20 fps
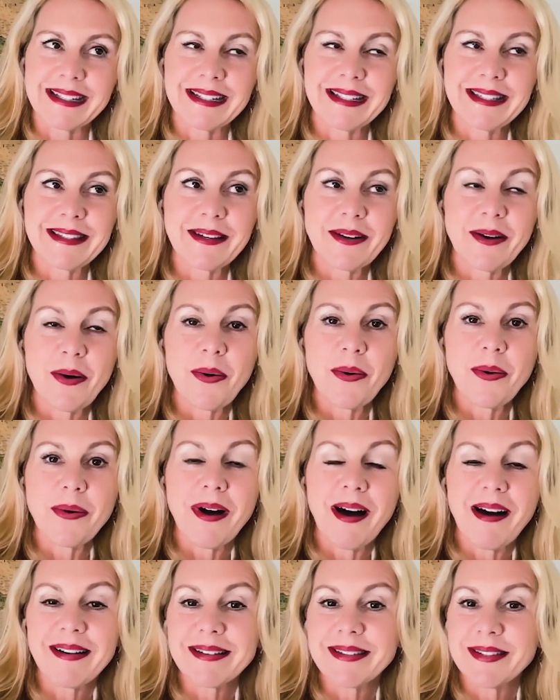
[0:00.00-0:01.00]
it's the whole
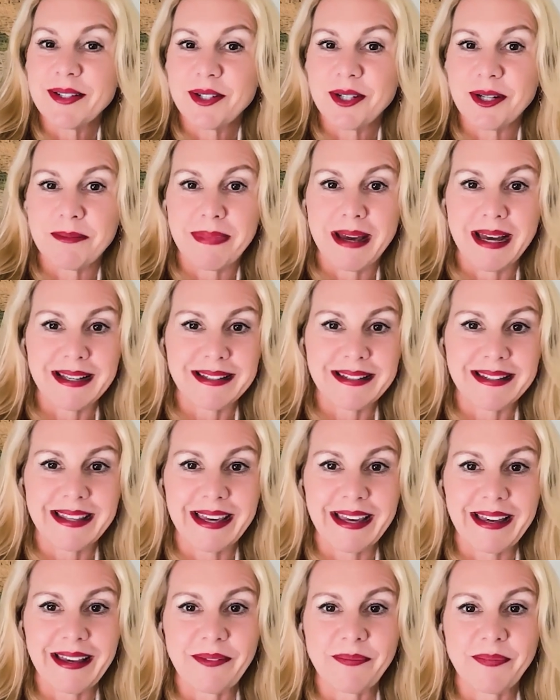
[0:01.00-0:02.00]
oxygen mask
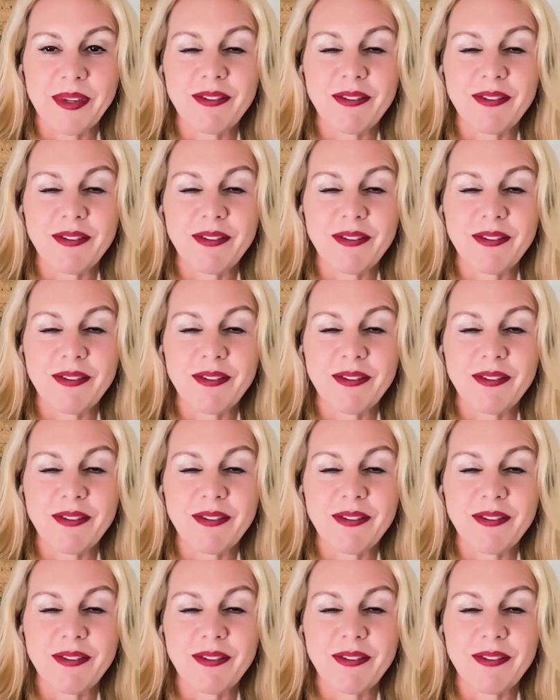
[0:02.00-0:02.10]
thing.